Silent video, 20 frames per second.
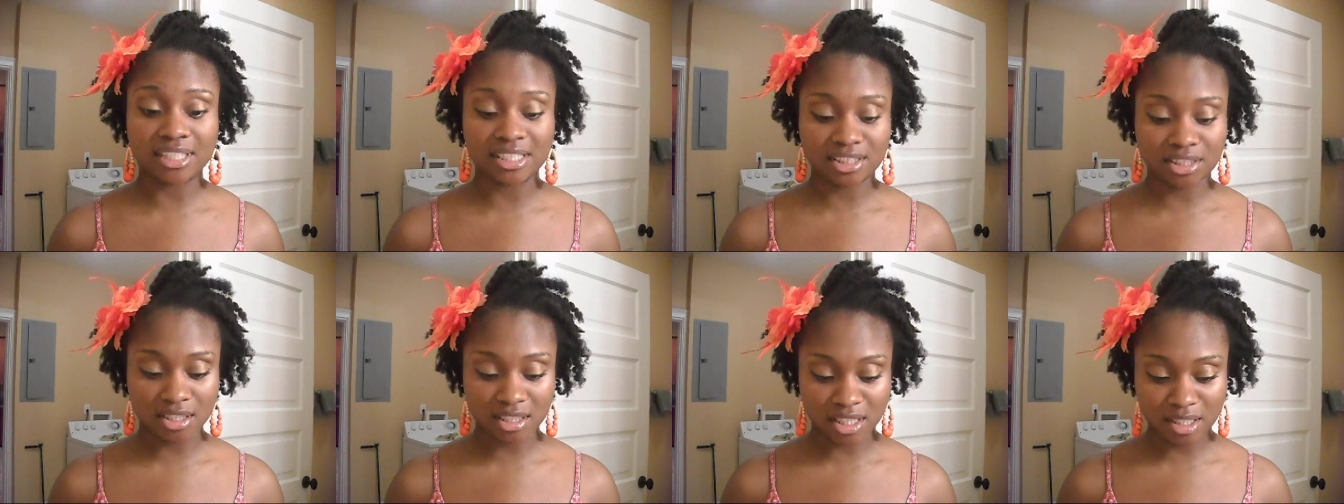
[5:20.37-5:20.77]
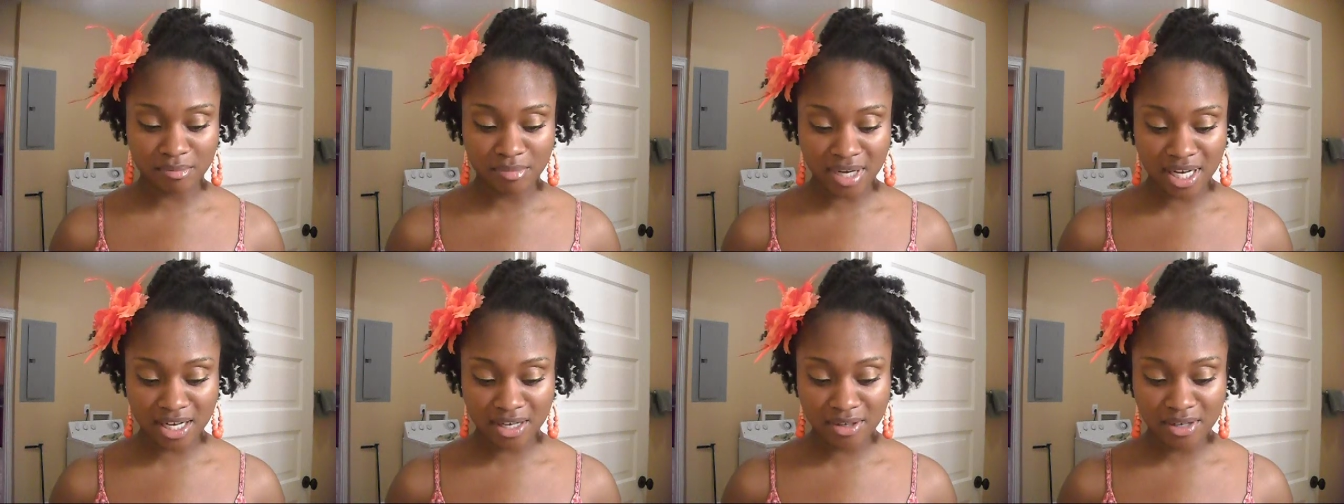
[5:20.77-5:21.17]
I talk
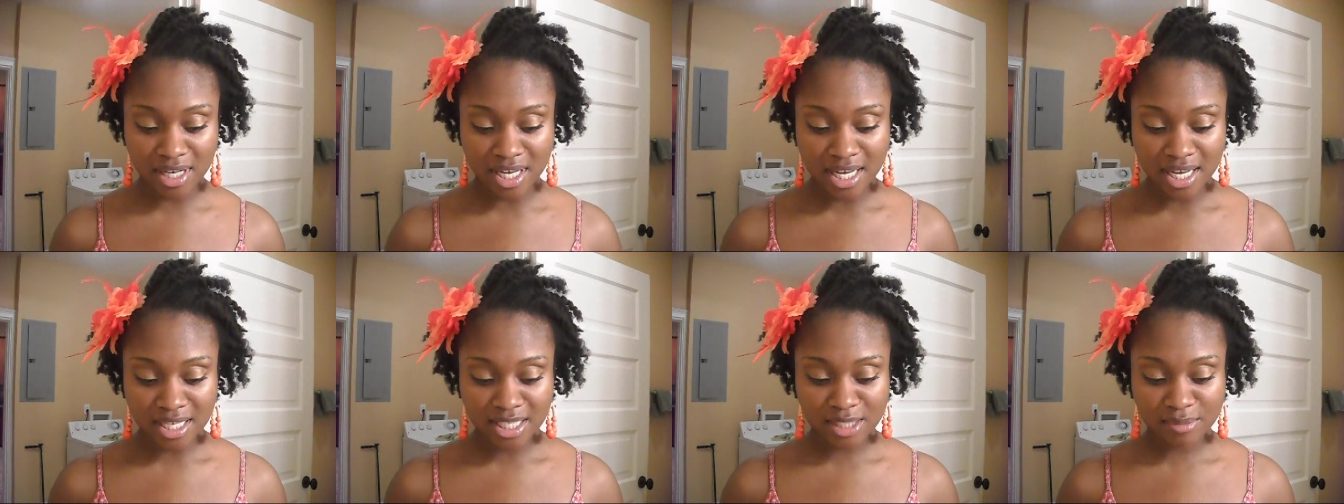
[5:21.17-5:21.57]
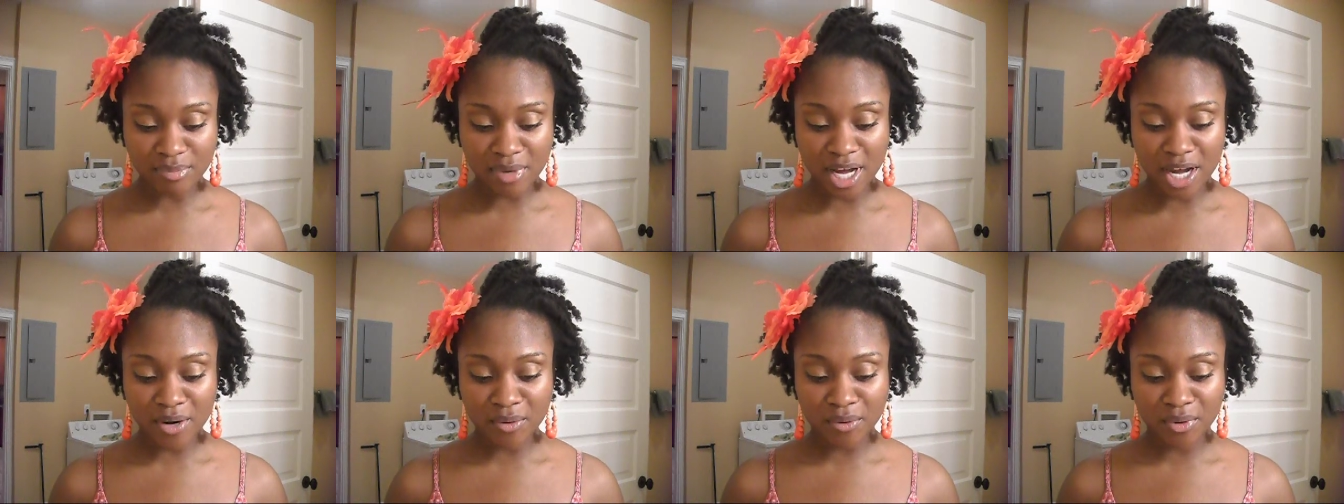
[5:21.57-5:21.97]
about
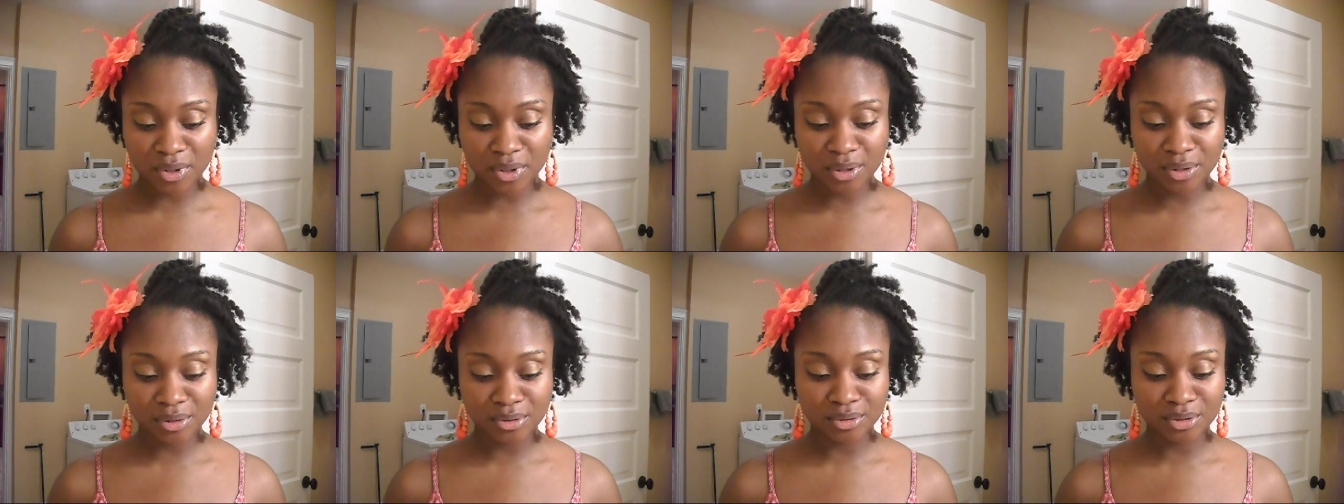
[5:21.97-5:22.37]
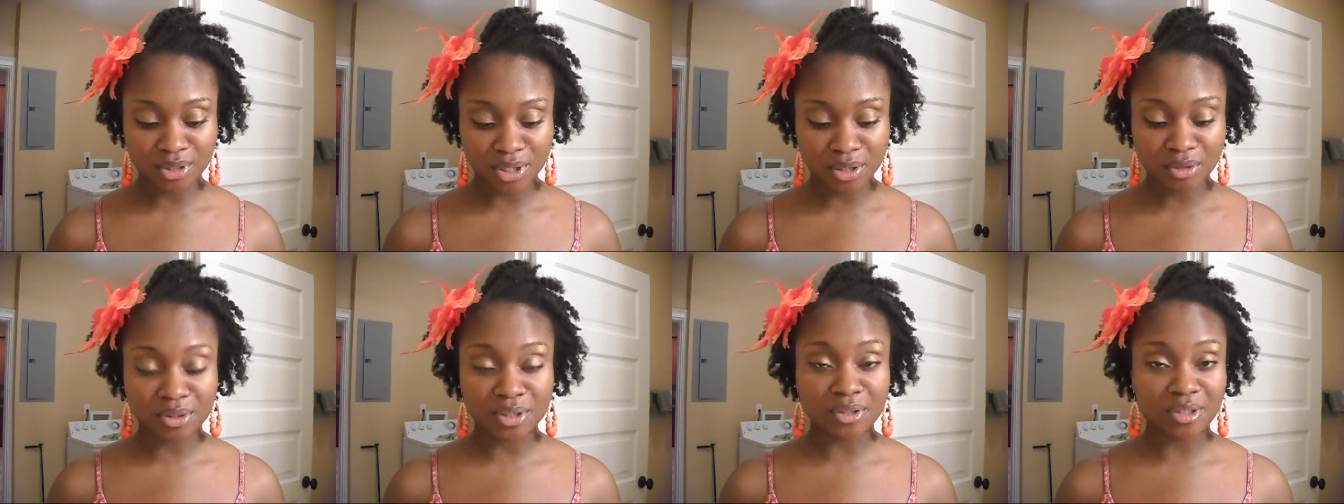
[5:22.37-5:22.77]
spiral
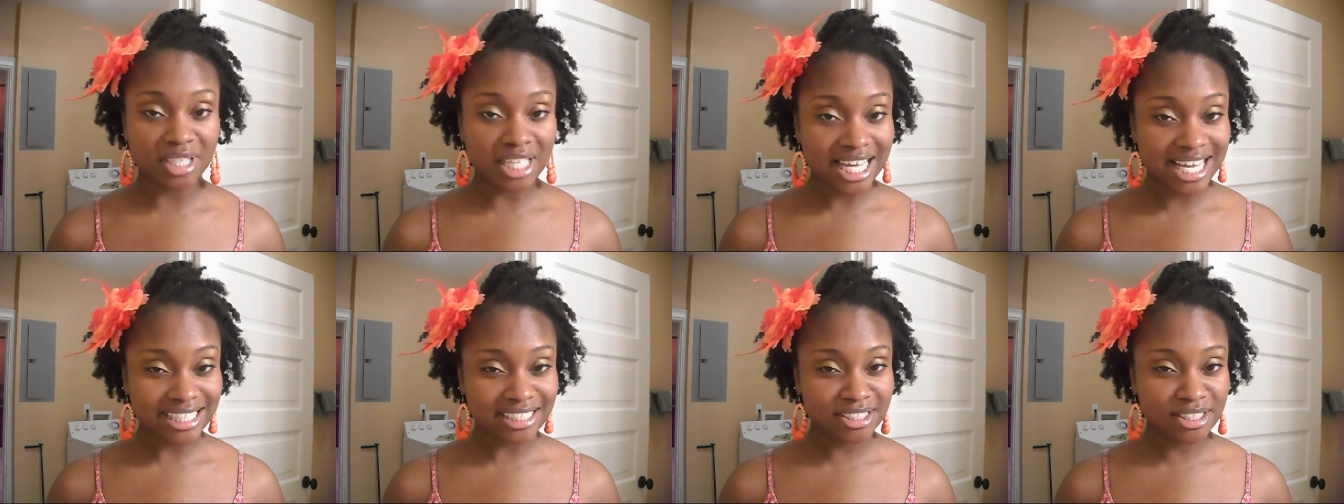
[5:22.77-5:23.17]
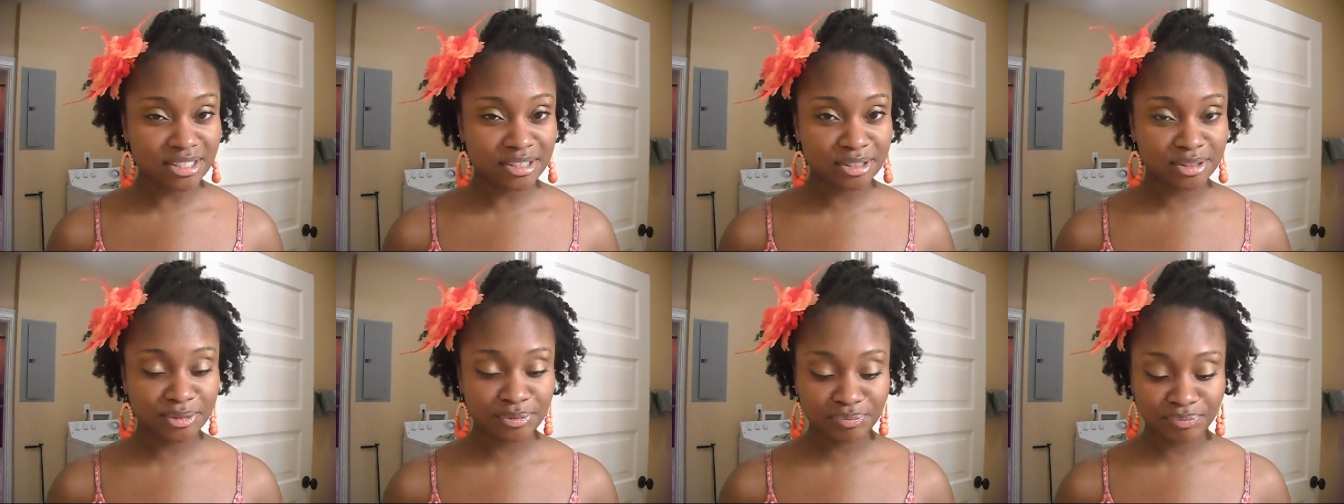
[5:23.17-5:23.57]

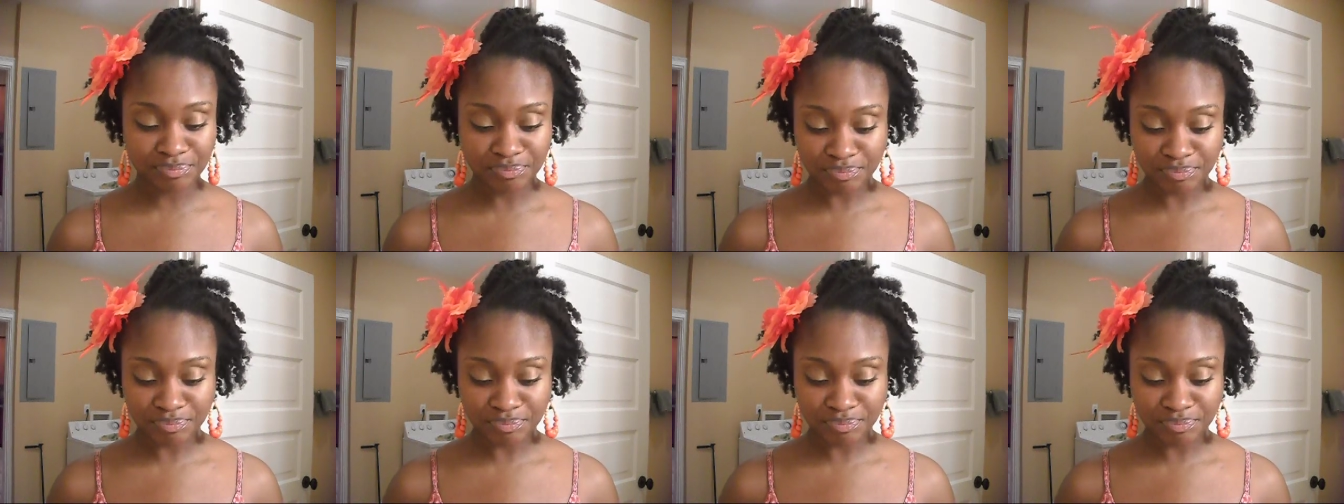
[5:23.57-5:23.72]
nonolactone,